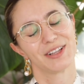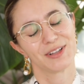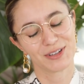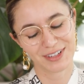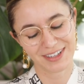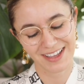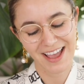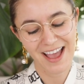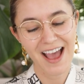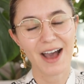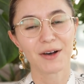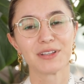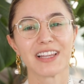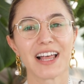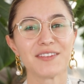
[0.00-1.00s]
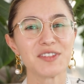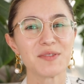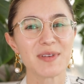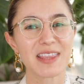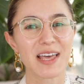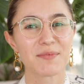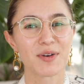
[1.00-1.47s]
Look, I would love to
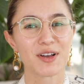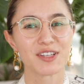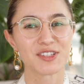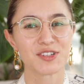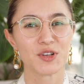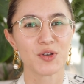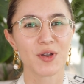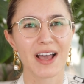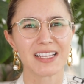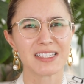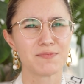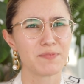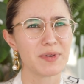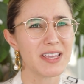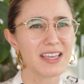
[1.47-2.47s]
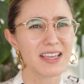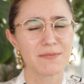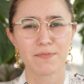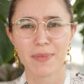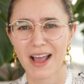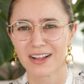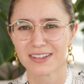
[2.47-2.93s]
be that person who has
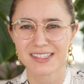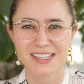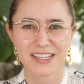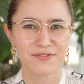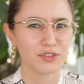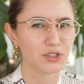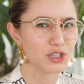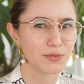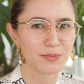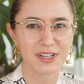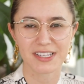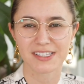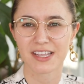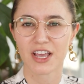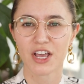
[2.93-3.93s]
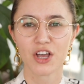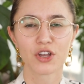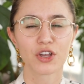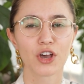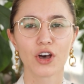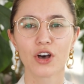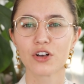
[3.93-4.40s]
big, bouncy, voluminous
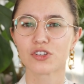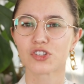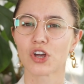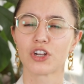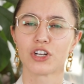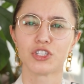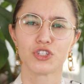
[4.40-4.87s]
curls on a